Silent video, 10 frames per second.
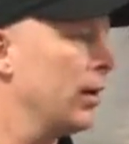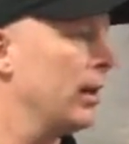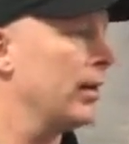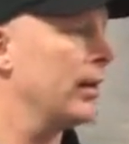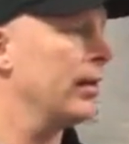
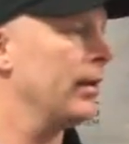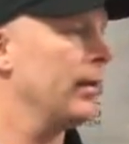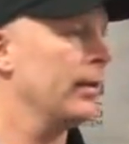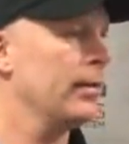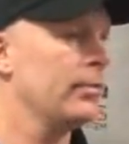and then
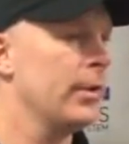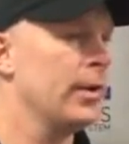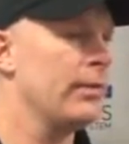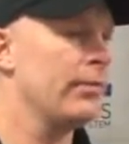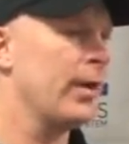
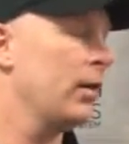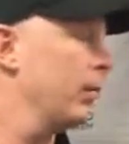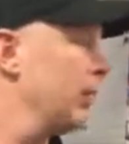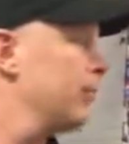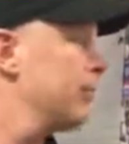
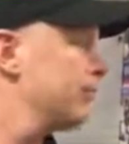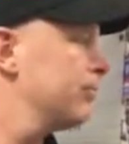evaluate him